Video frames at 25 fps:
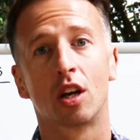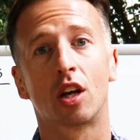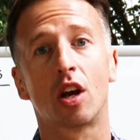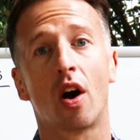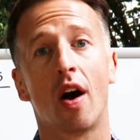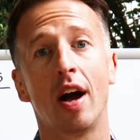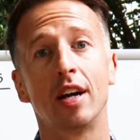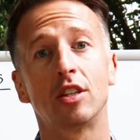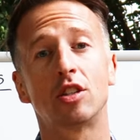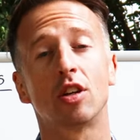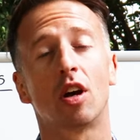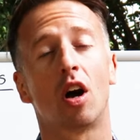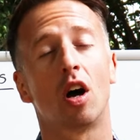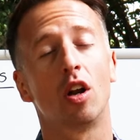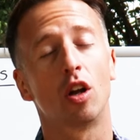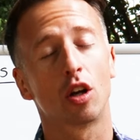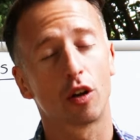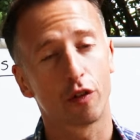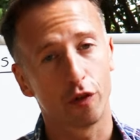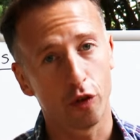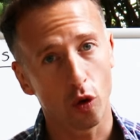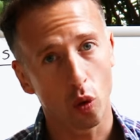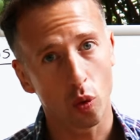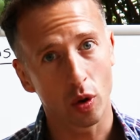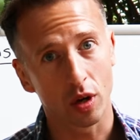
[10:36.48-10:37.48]
Guys, I
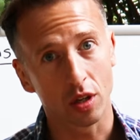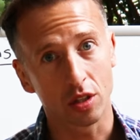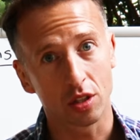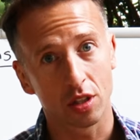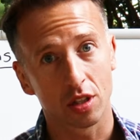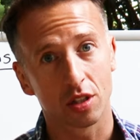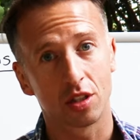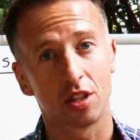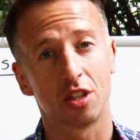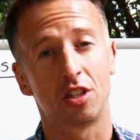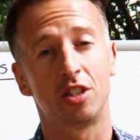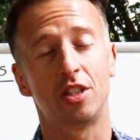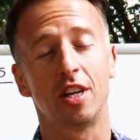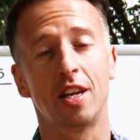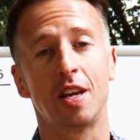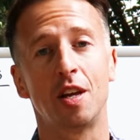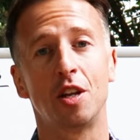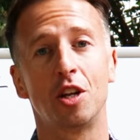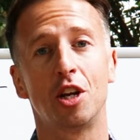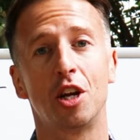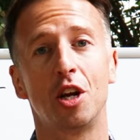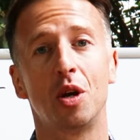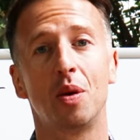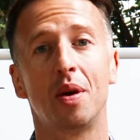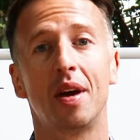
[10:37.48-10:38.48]
look forward to
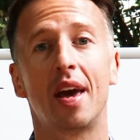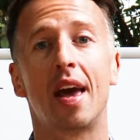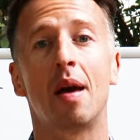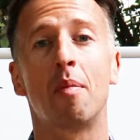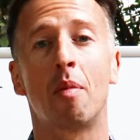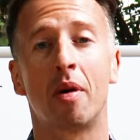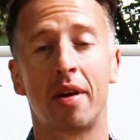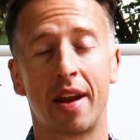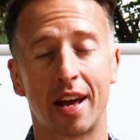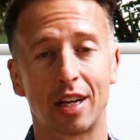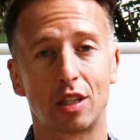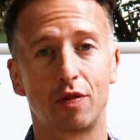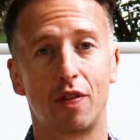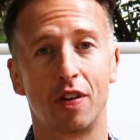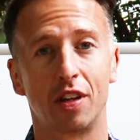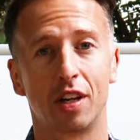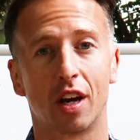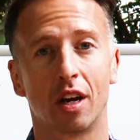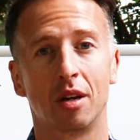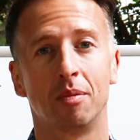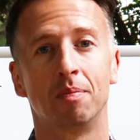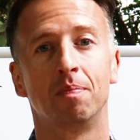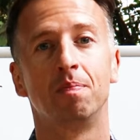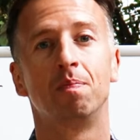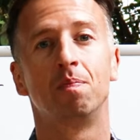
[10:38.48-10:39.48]
seeing you in my next
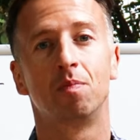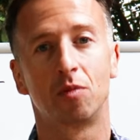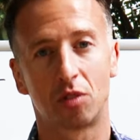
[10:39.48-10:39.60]
video.